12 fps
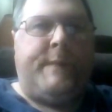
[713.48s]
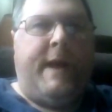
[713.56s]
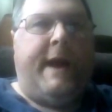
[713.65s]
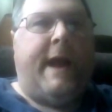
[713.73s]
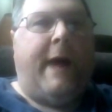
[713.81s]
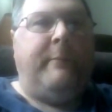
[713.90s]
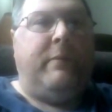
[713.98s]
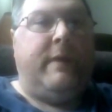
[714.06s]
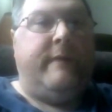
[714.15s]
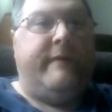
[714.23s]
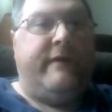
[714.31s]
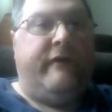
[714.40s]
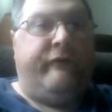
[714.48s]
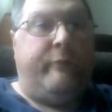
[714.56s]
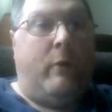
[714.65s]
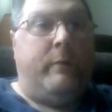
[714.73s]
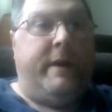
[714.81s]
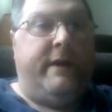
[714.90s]
And I believe at this
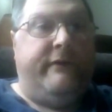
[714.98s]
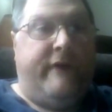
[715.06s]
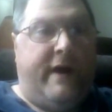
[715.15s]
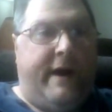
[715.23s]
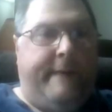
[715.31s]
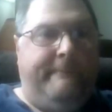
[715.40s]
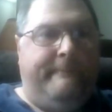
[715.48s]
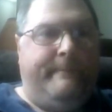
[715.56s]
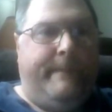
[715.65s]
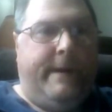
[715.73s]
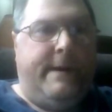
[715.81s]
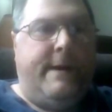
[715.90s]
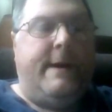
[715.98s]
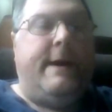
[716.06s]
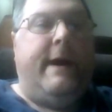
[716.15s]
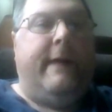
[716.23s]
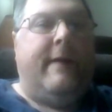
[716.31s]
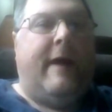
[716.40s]
moment in time,
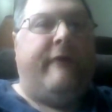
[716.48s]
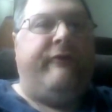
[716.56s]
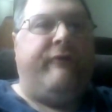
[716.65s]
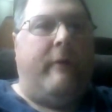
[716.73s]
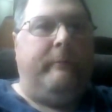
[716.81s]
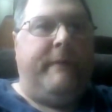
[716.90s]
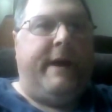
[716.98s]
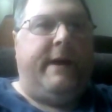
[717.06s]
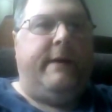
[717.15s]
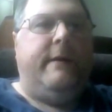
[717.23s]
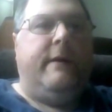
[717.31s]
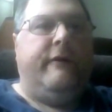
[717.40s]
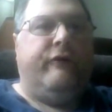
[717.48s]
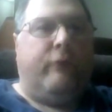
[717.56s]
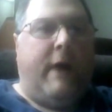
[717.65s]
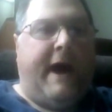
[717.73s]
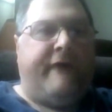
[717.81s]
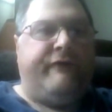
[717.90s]
unless something
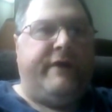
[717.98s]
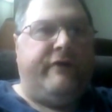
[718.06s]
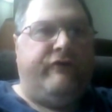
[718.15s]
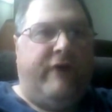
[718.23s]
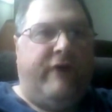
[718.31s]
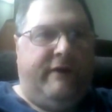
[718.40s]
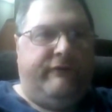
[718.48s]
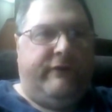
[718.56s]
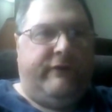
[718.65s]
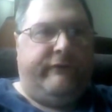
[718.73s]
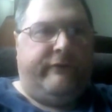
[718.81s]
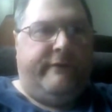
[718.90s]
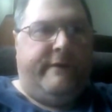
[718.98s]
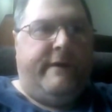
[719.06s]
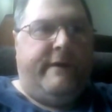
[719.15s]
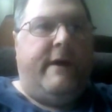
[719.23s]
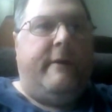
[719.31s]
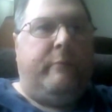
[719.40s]
drastic changes,
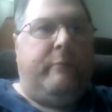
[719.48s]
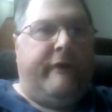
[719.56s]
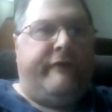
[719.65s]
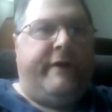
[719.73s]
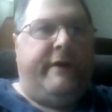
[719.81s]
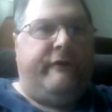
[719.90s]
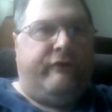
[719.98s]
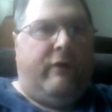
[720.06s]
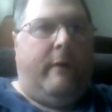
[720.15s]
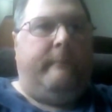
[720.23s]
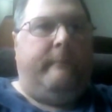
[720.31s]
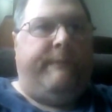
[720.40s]
President Trump